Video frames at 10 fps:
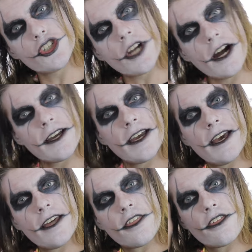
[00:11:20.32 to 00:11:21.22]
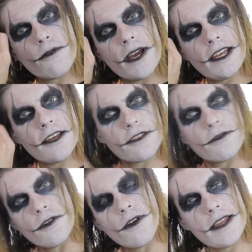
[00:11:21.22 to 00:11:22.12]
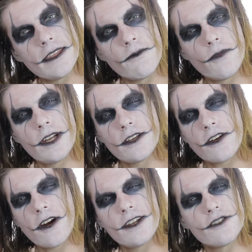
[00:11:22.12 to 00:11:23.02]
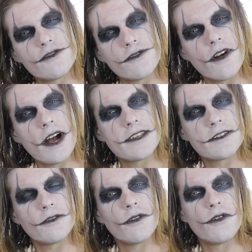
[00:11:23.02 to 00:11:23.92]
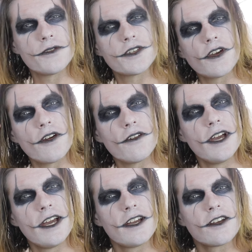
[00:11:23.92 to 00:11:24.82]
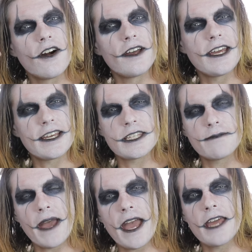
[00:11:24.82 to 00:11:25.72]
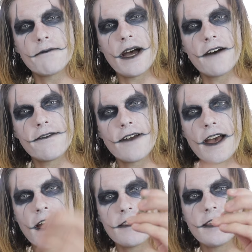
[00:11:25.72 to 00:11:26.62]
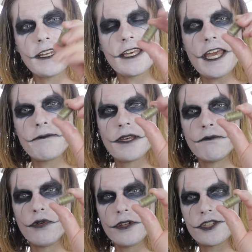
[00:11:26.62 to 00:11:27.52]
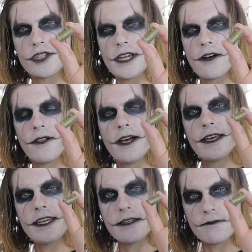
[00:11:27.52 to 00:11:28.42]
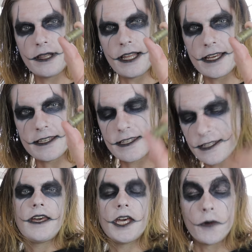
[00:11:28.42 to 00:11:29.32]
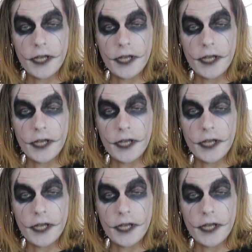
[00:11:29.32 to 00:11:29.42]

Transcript: chunk, threading it through, and then when it kind of dries, it'll also kind of expand, puff out, and then keep the bullet shell in place. Here we